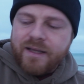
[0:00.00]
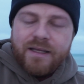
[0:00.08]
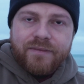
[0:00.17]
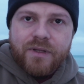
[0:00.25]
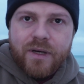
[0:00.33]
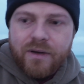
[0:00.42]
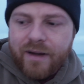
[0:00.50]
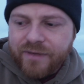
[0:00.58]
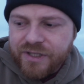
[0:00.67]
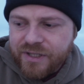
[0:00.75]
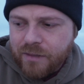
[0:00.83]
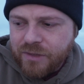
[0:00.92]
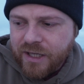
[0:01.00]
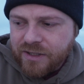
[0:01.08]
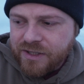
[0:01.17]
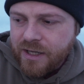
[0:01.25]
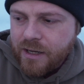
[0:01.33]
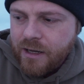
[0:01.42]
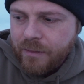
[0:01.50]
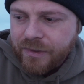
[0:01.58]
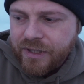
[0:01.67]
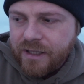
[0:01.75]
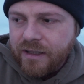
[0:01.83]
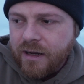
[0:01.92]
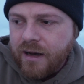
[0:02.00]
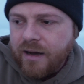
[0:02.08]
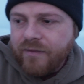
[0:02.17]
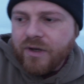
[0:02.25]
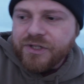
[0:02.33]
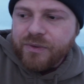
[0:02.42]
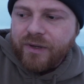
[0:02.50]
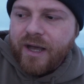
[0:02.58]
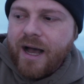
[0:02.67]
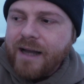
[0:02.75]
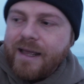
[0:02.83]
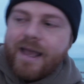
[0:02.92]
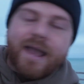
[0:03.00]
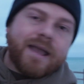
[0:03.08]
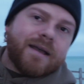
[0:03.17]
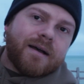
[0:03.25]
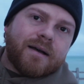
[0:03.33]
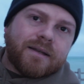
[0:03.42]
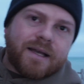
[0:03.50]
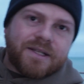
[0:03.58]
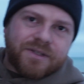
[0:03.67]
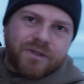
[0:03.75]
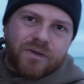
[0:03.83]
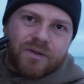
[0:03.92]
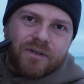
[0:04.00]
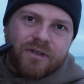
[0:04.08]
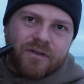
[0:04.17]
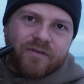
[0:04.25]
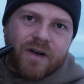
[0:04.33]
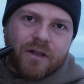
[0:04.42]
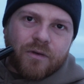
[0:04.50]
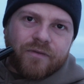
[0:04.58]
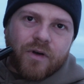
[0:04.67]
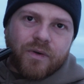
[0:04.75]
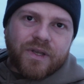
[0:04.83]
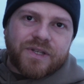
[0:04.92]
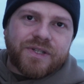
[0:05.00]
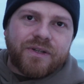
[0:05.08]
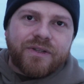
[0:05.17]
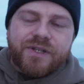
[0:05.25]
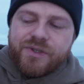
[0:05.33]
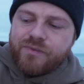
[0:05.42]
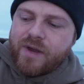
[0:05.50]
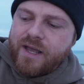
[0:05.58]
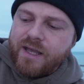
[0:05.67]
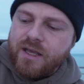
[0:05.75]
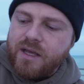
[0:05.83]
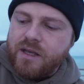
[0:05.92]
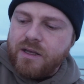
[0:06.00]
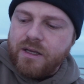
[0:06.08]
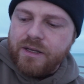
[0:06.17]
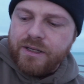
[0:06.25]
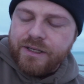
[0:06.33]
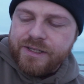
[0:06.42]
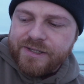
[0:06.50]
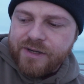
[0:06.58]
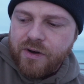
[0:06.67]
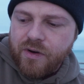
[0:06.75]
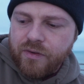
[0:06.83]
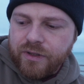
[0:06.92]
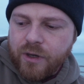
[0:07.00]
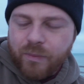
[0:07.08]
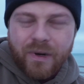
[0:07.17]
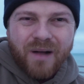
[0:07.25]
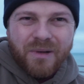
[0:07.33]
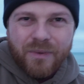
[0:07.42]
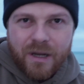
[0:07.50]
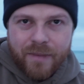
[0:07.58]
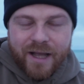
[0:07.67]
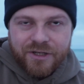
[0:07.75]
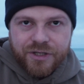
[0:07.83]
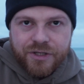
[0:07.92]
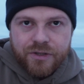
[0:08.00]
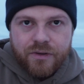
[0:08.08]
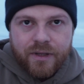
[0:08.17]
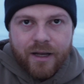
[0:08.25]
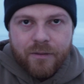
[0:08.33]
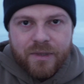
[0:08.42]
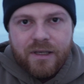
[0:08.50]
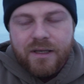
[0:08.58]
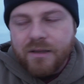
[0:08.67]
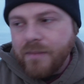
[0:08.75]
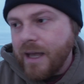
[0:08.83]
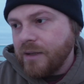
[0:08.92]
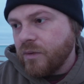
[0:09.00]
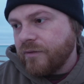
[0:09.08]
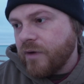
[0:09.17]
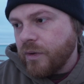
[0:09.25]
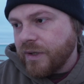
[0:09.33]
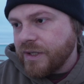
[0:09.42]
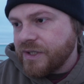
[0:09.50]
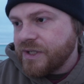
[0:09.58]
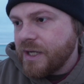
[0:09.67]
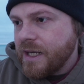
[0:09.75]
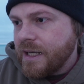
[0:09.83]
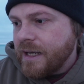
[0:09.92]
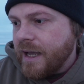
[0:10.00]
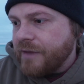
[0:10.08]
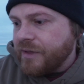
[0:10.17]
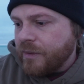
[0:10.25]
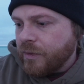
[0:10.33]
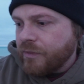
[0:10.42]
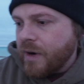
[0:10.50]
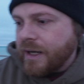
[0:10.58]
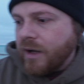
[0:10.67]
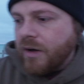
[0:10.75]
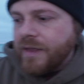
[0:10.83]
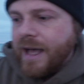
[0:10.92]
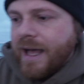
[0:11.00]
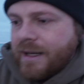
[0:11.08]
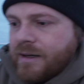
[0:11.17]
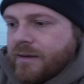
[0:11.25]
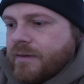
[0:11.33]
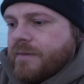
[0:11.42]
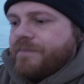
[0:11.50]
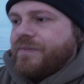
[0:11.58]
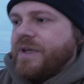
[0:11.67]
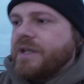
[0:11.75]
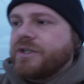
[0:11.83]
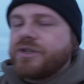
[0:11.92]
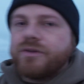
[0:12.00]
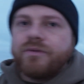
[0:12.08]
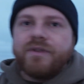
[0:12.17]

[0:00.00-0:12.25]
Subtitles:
even though I don't have any subjects. But then I've also got a nice little follow focus on this rig. So, you know, probably when I'm actually shooting, I'll be in manual focus. And then we're running all that into